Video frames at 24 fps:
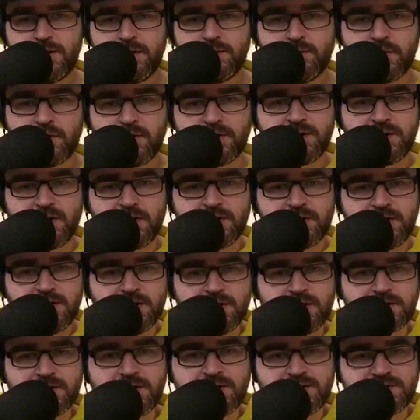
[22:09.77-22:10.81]
but I, I think
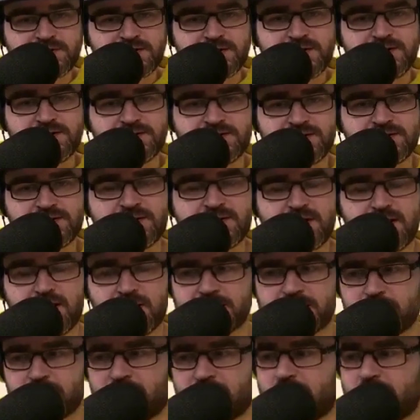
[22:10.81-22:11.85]
it's an easy sell
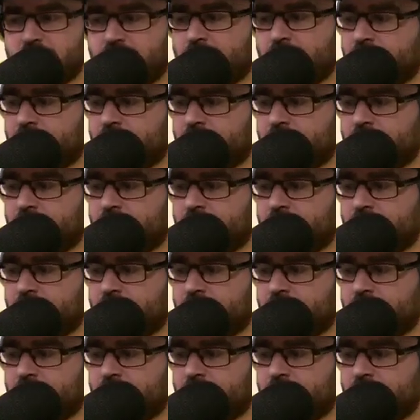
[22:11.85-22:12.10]
as well.